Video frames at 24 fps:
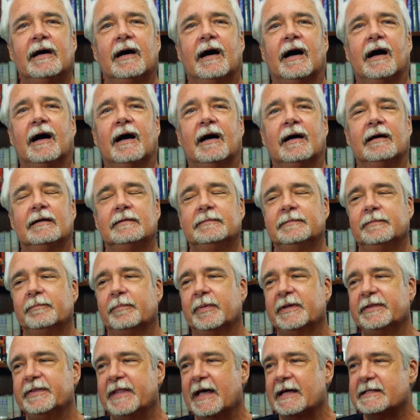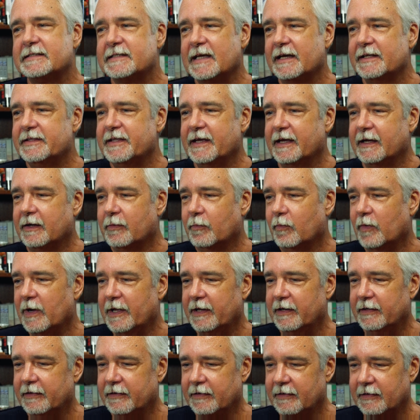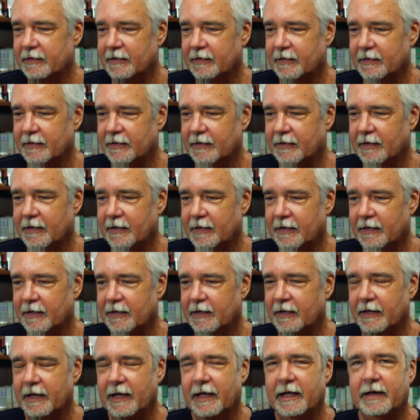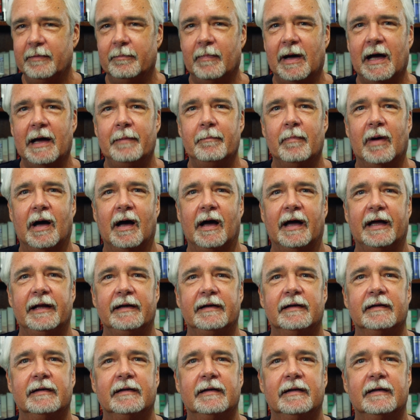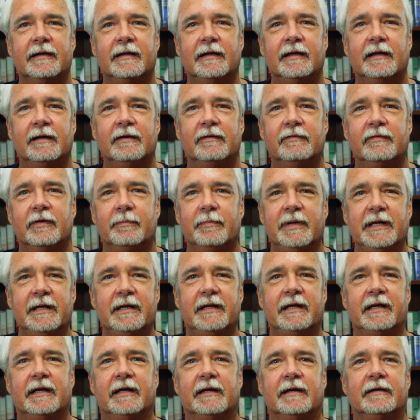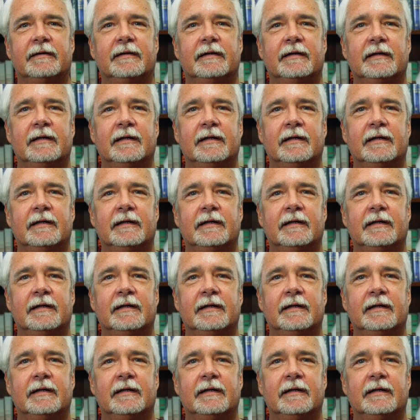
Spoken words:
But that's, I think, when, in my mind, the media,